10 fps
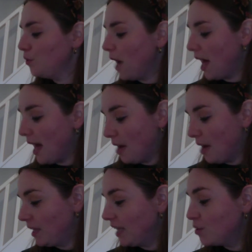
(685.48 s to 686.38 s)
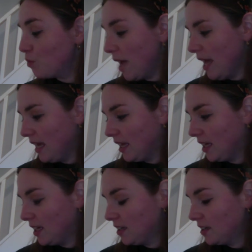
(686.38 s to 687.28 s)
am in the way,
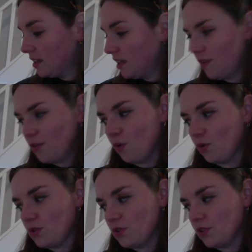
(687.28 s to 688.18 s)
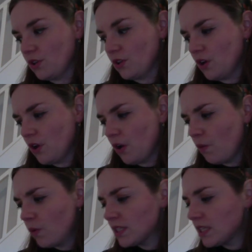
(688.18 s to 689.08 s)
he thought.
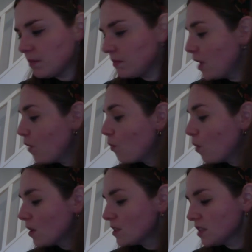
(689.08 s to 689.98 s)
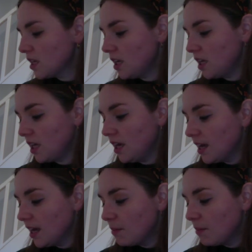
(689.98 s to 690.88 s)
Wasn't he
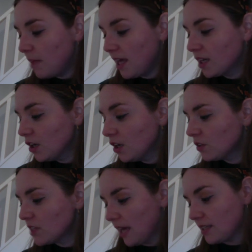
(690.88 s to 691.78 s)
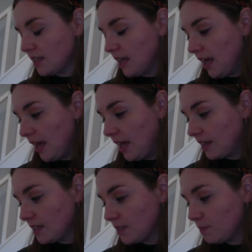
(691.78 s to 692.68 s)
being looked at
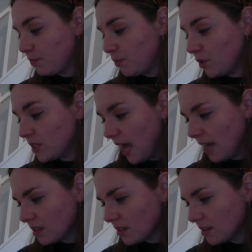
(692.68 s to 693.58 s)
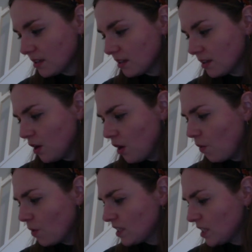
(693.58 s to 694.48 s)
and pointed at?
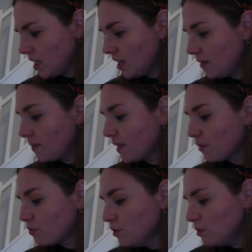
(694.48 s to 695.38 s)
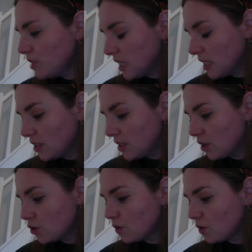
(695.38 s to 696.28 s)
Wasn't he rooted
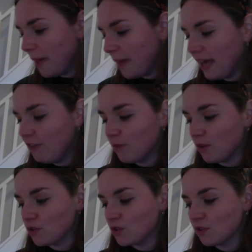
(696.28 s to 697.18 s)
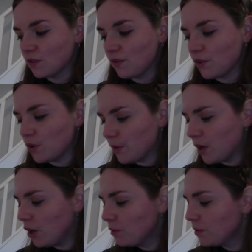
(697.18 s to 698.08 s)
to the pavement for a
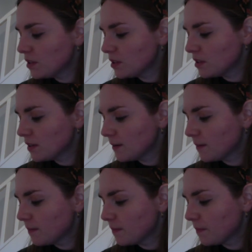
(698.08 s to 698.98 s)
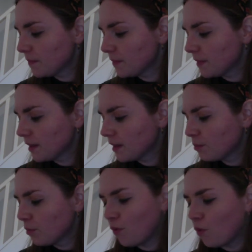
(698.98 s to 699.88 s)
purpose?
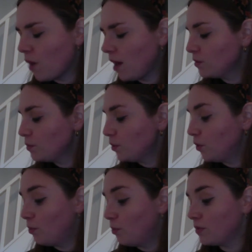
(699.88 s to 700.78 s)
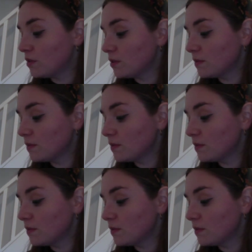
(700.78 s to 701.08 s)
But for what purpose?